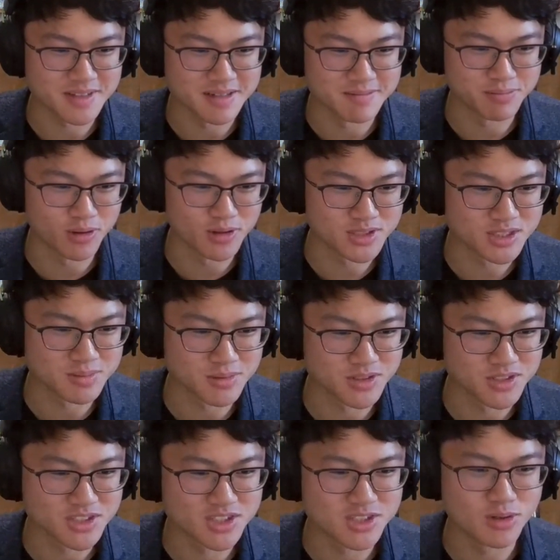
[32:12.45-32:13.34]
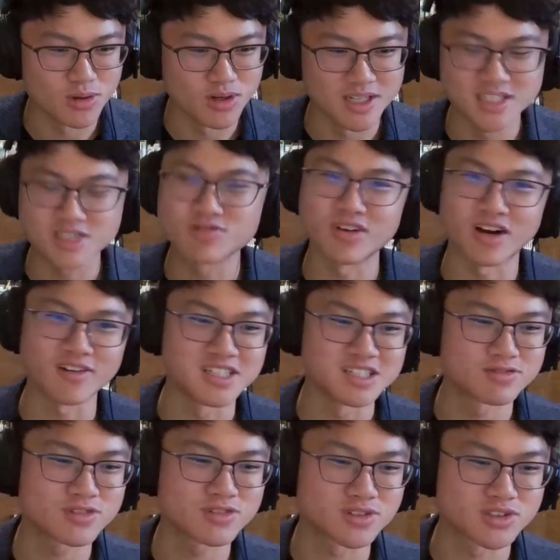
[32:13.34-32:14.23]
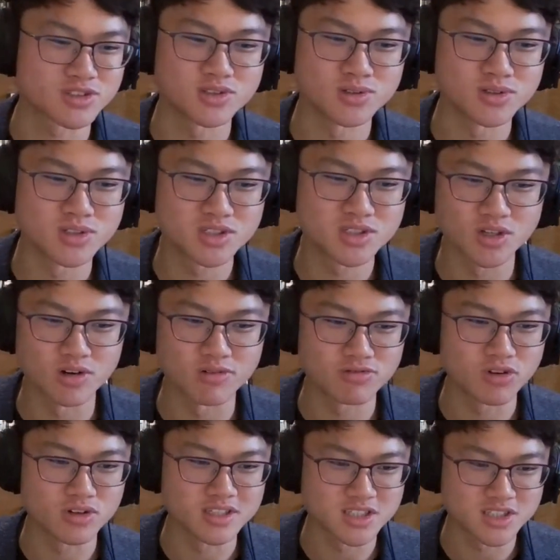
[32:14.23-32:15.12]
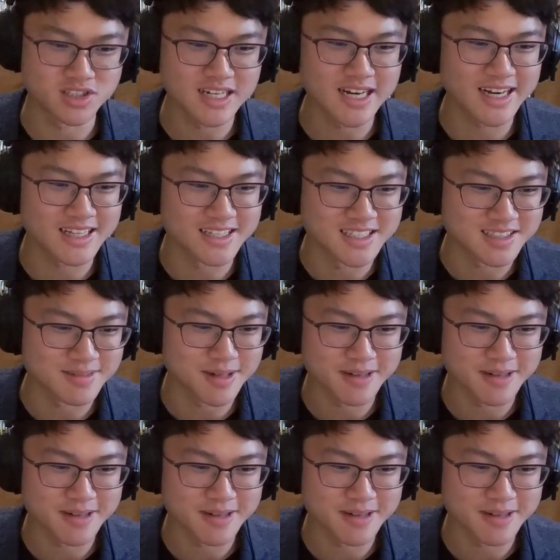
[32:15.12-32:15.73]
impossible to do, or at least very difficult to do, to not fall into nihilism.